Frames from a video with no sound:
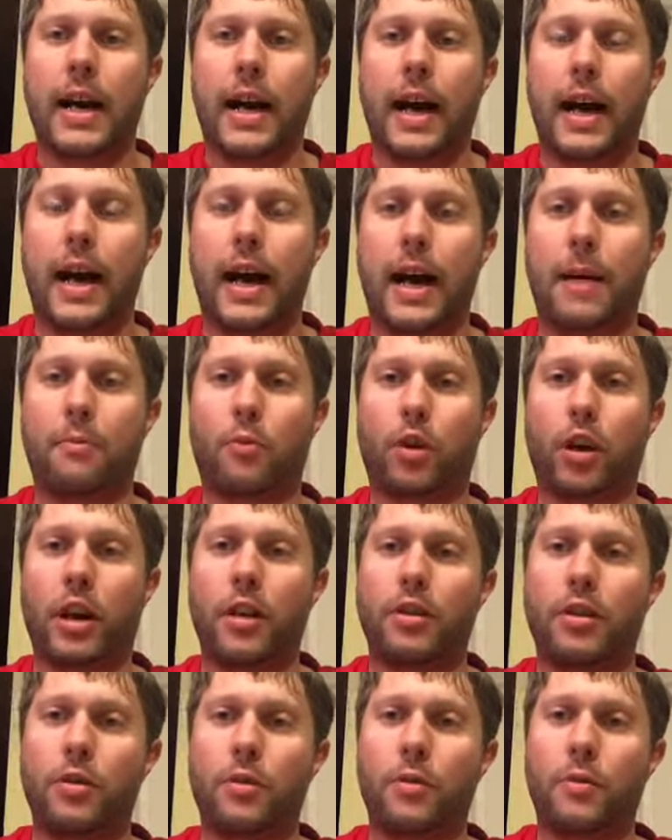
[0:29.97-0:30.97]
We're going to
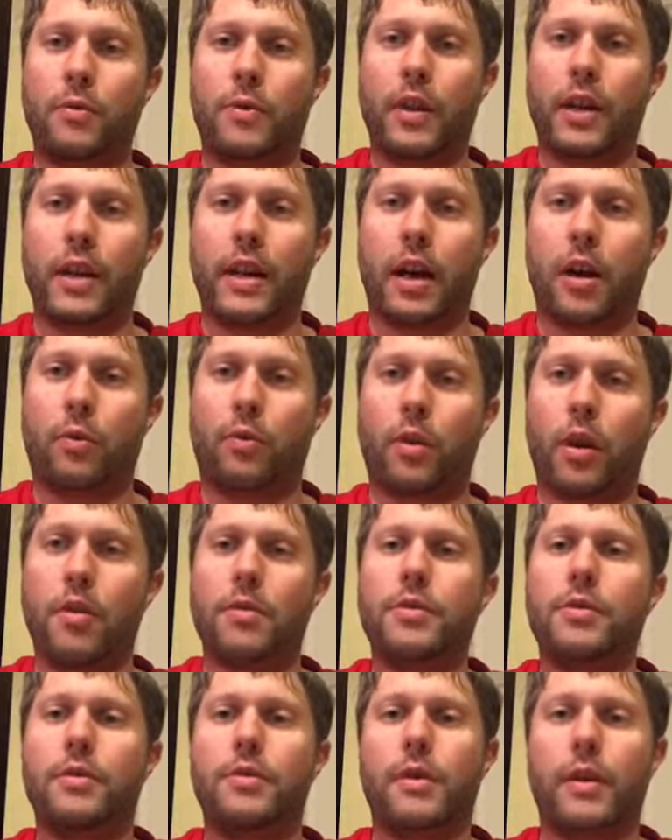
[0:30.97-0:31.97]
do the
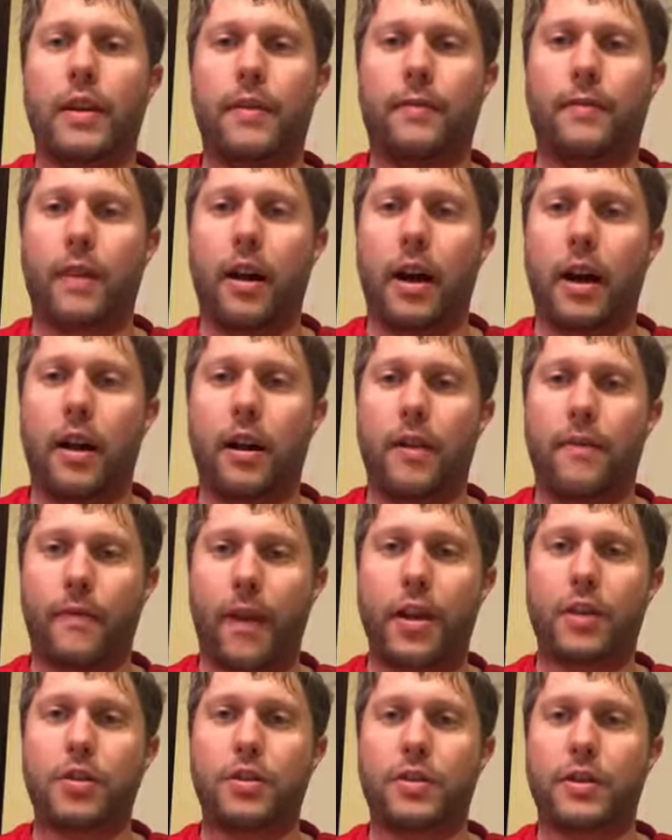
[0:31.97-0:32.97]
Road to the
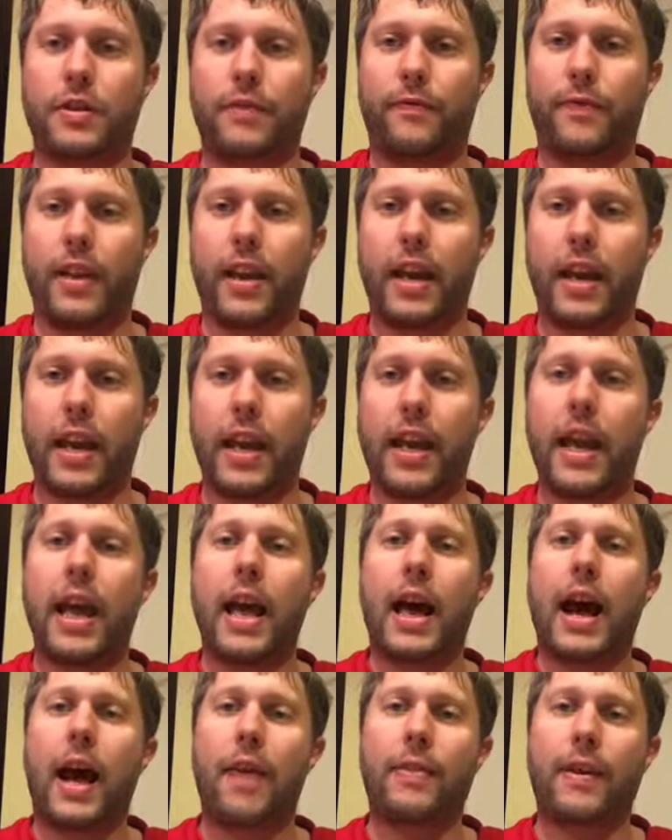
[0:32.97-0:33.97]
Avengers Infinity.
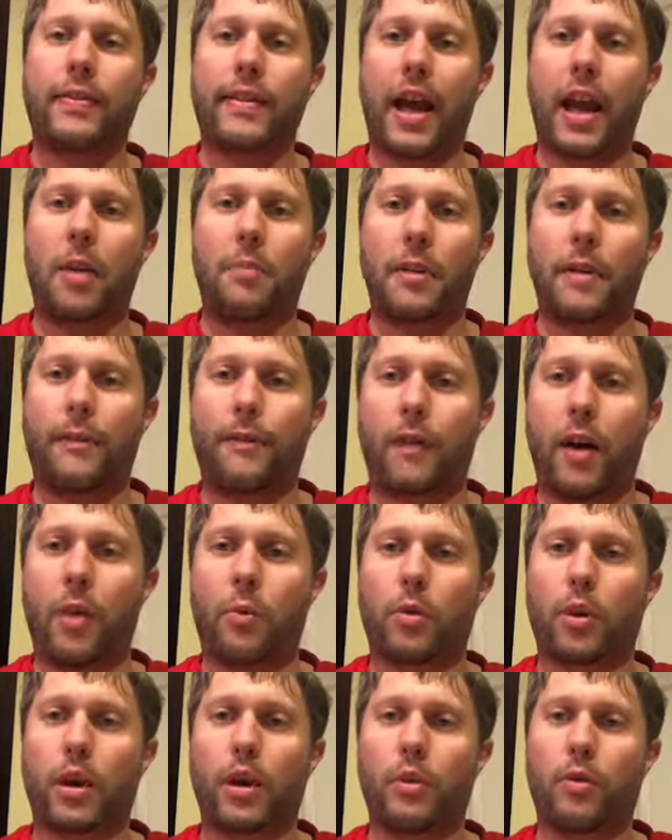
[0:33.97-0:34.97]
I think that'll be fun.
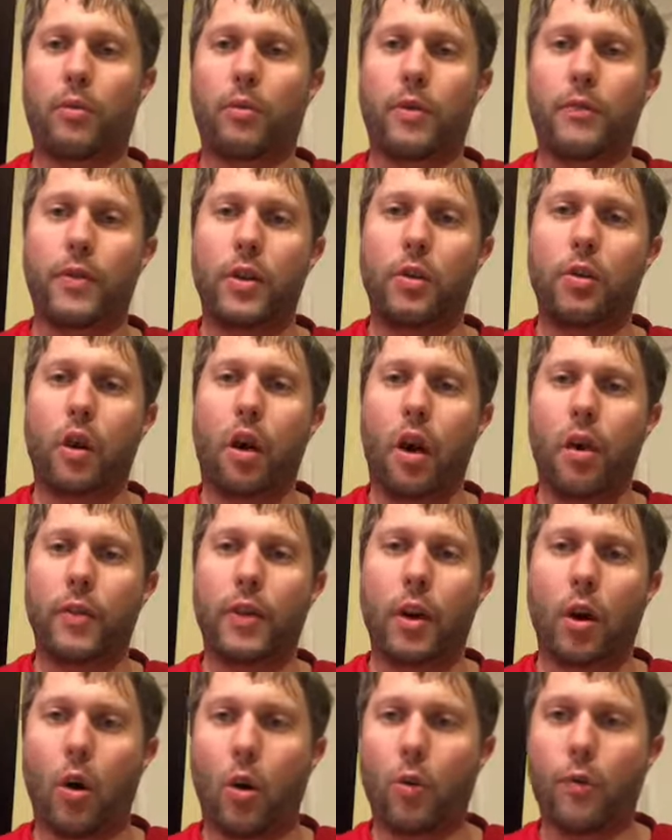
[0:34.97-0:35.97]
We're going to review all
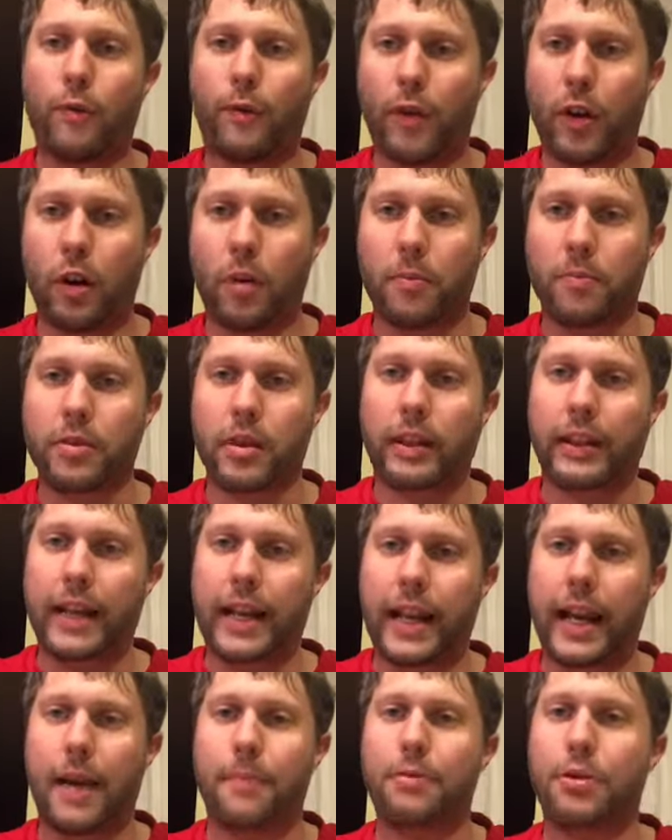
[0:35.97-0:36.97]
the old films
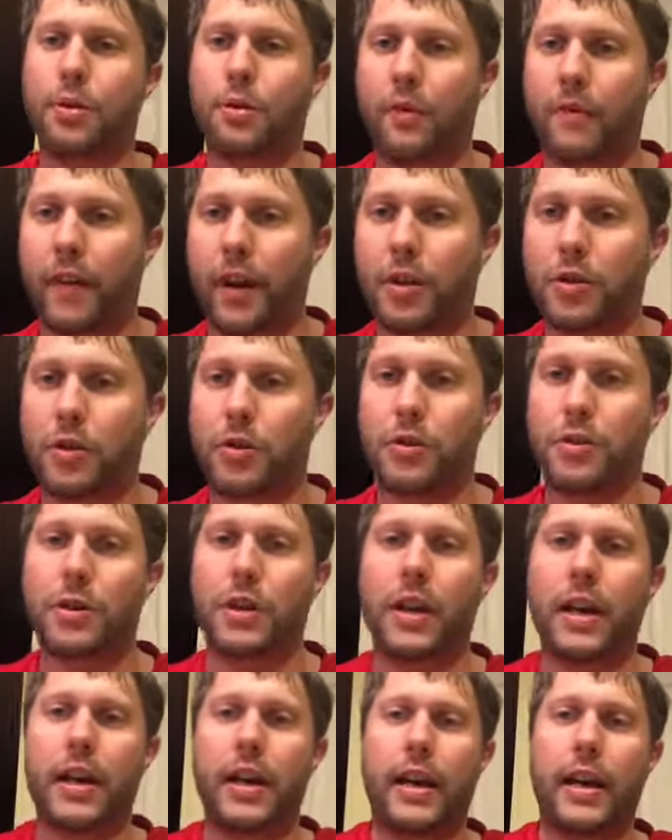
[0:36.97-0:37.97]
leading up to Avengers
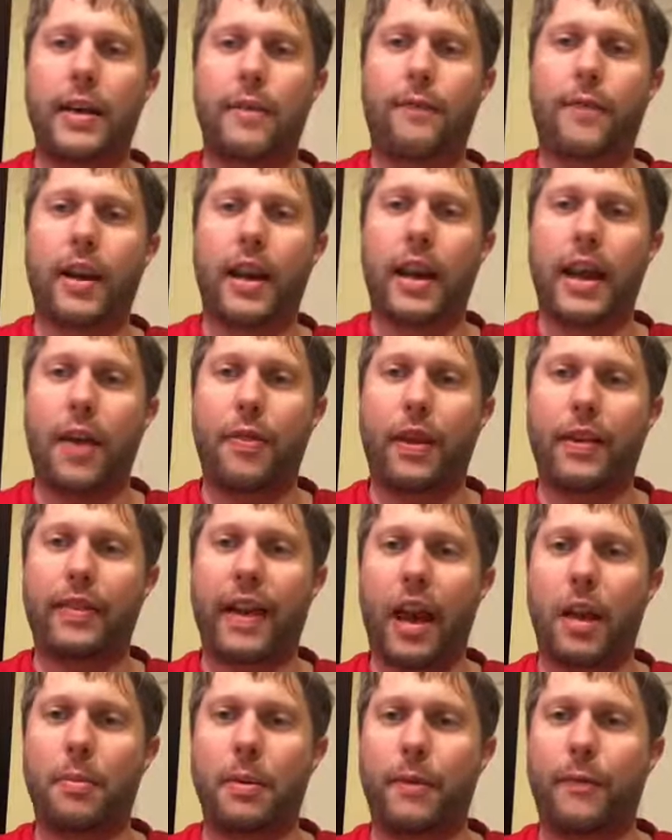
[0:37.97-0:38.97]
Infinity. I think
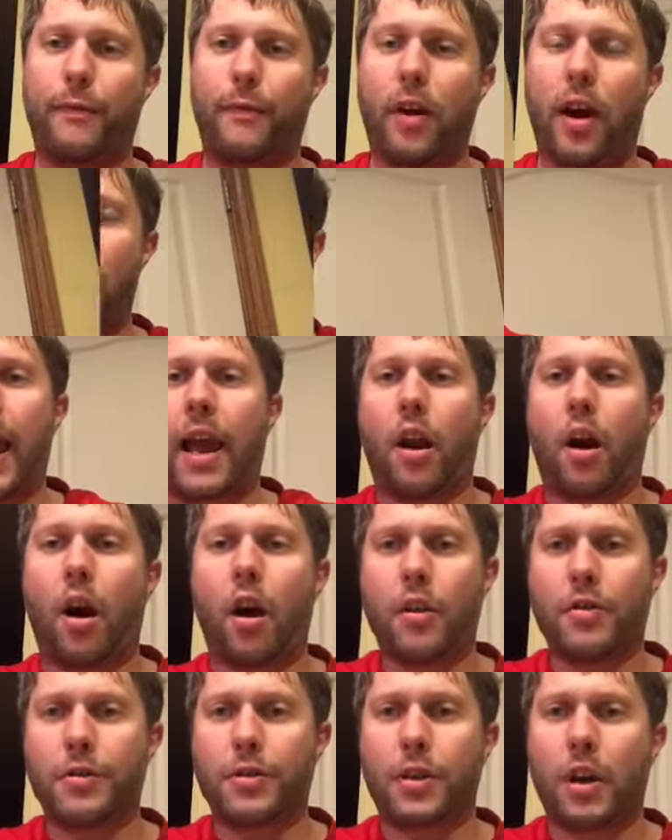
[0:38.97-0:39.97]
that'll be fun. And
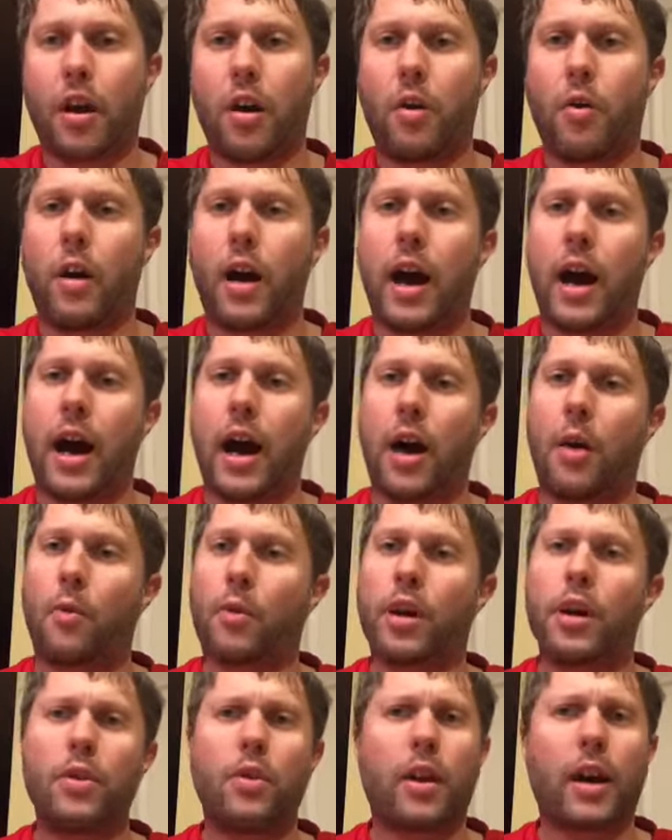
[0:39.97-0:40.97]
also, we're
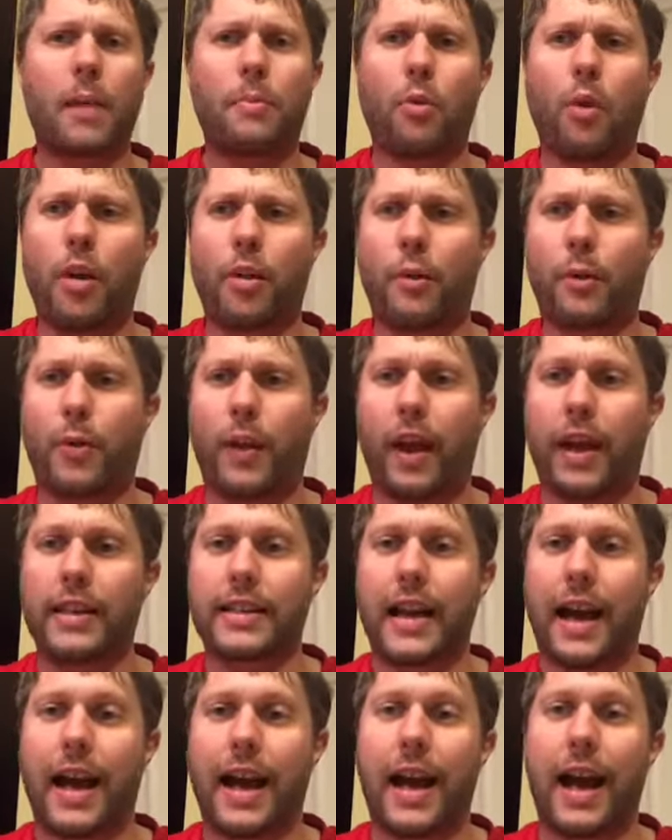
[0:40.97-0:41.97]
going to do a couple other
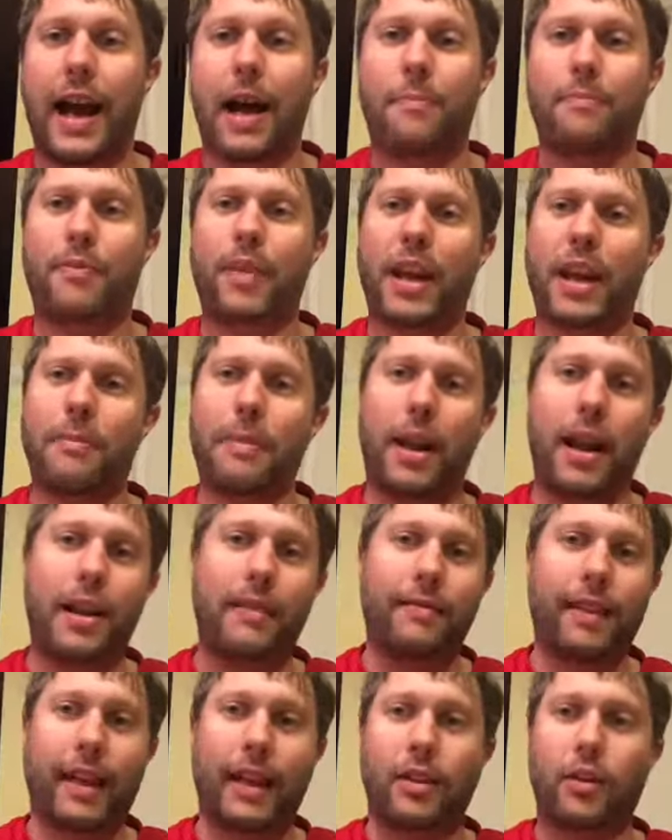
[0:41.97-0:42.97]
things. I'm thinking
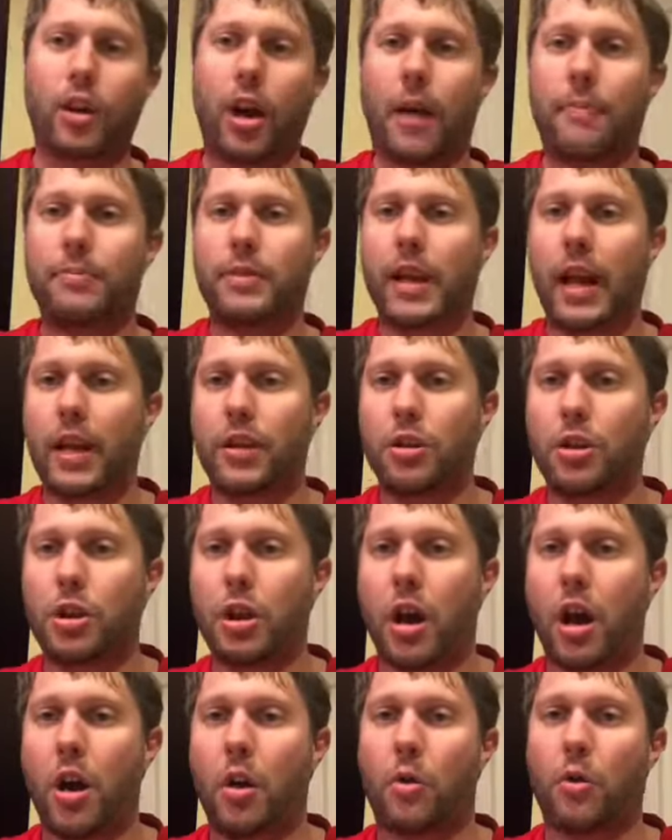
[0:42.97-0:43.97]
about a top 10
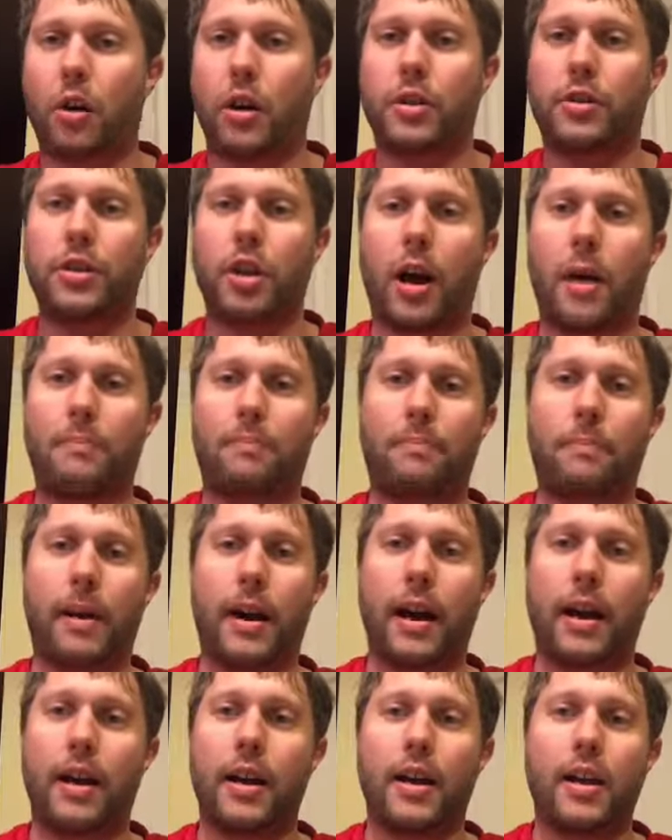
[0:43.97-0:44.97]
show or a
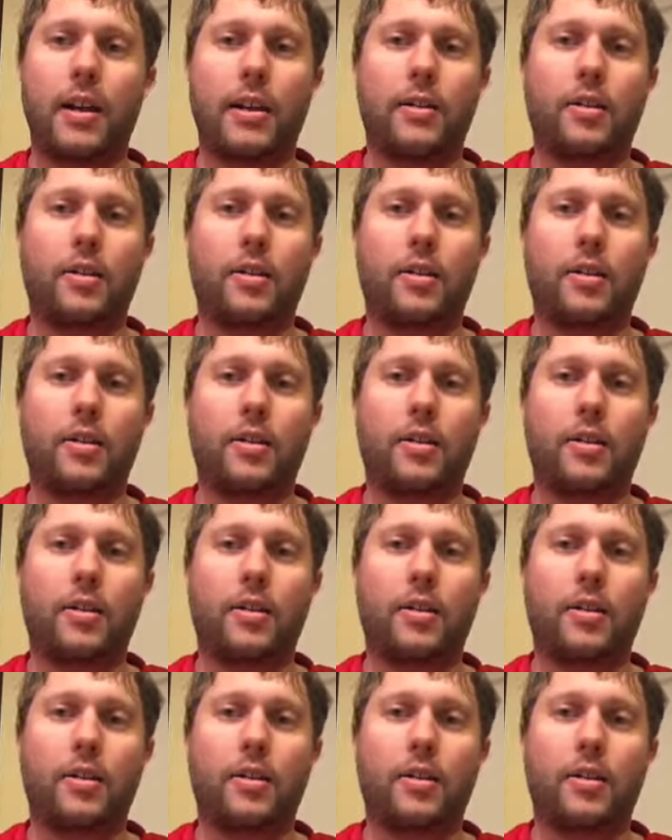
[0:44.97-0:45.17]
top